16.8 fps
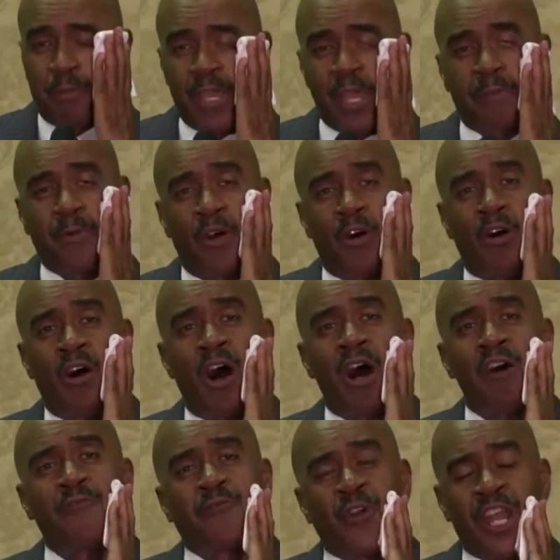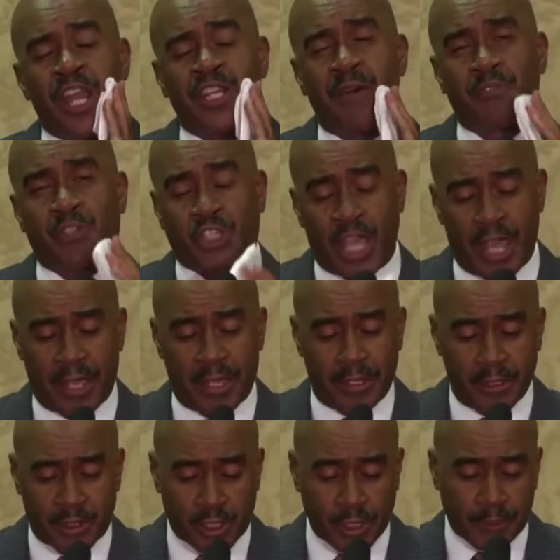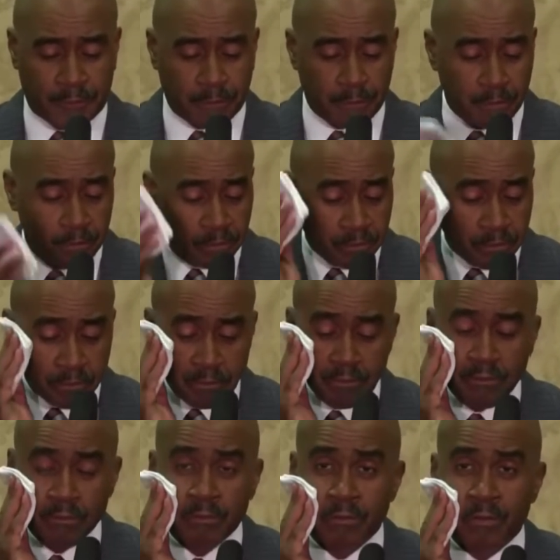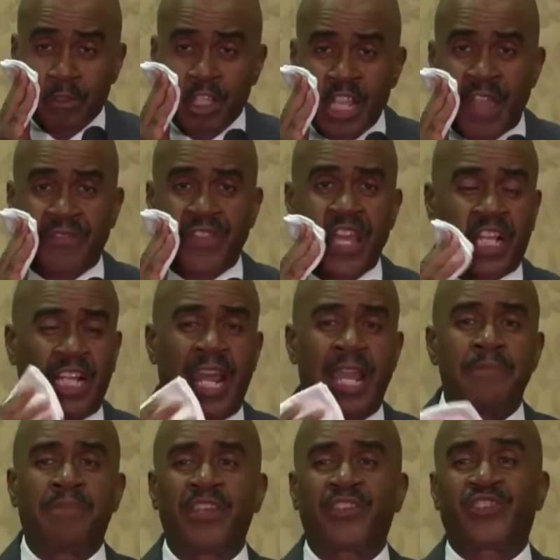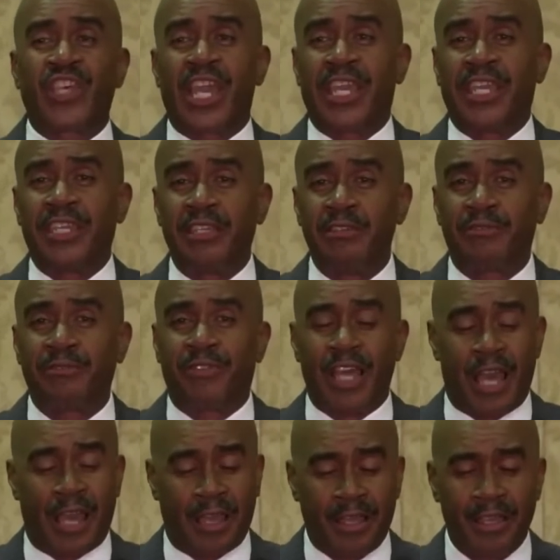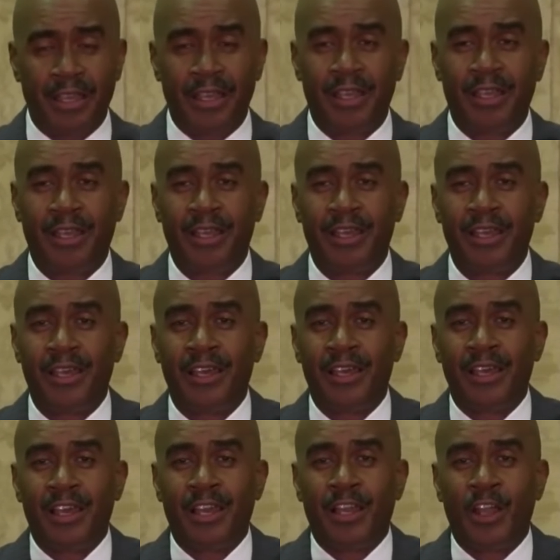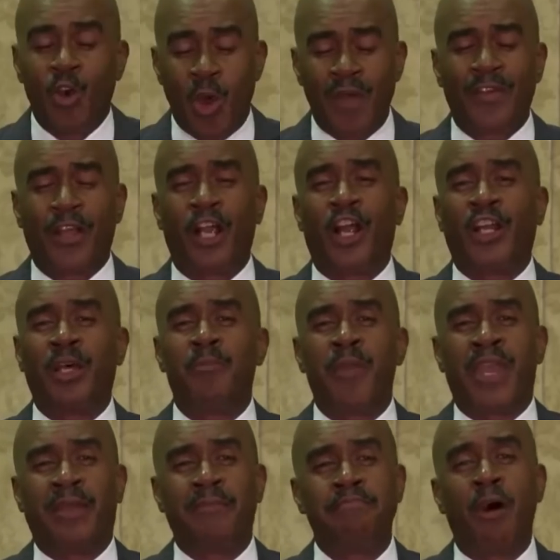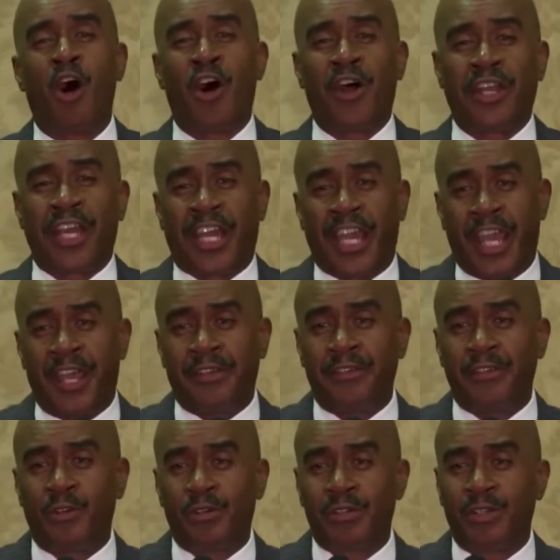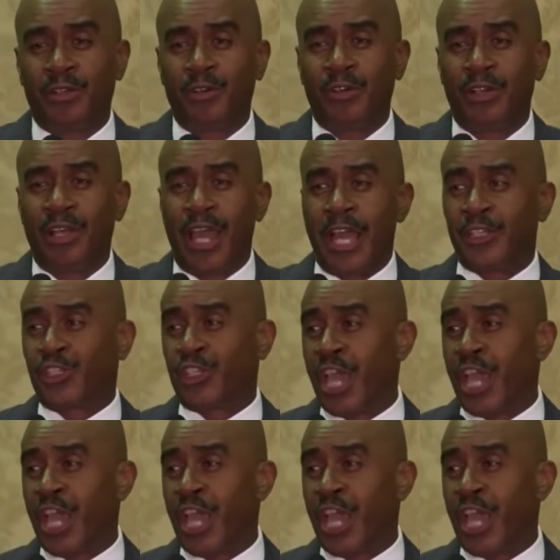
people are afraid of change, yet they claim they're saved. Who ever heard of being born again and